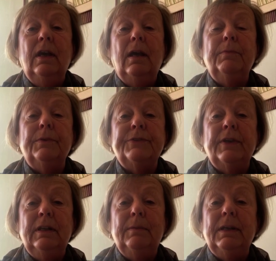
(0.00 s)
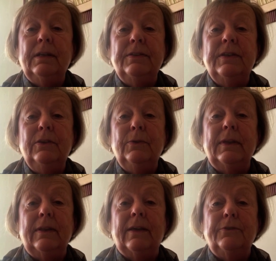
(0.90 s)
and we'll certainly be continuing
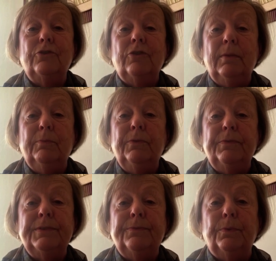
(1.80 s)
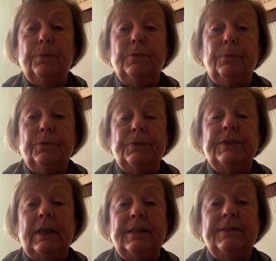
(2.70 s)
that to try and move this forward towards a
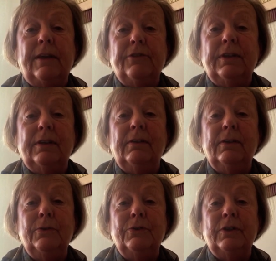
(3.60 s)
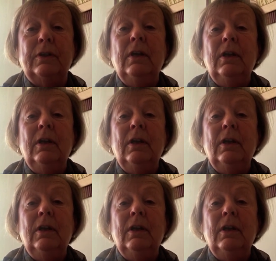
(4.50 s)
satisfactory conclusion